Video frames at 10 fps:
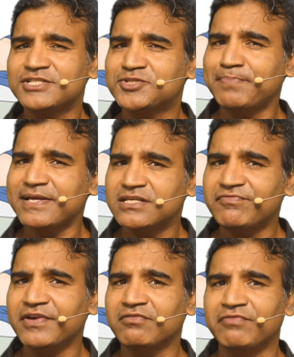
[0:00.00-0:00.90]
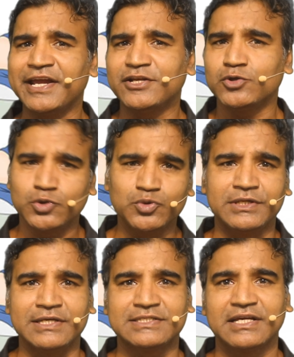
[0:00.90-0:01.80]
a specific way to do
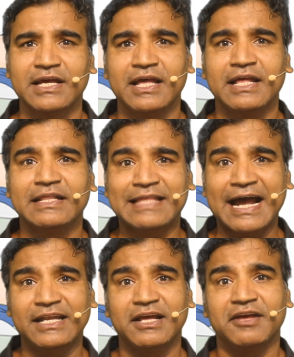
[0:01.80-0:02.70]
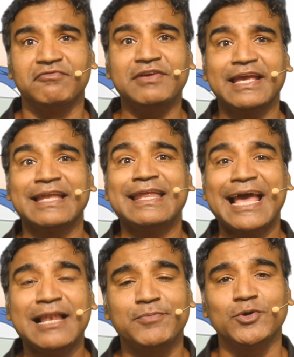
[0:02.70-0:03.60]
this that we can
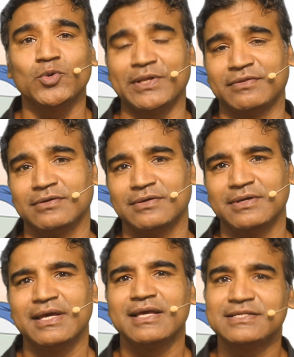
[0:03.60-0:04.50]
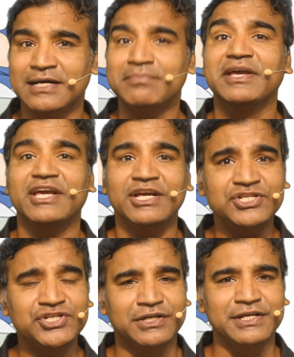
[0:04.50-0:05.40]
help you with. Some
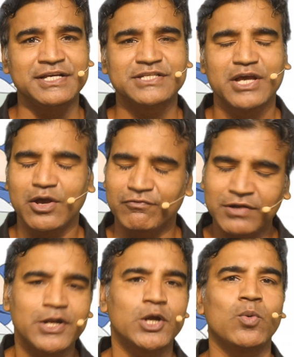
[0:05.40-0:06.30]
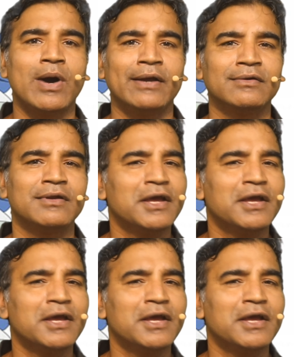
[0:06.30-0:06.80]
injuries will require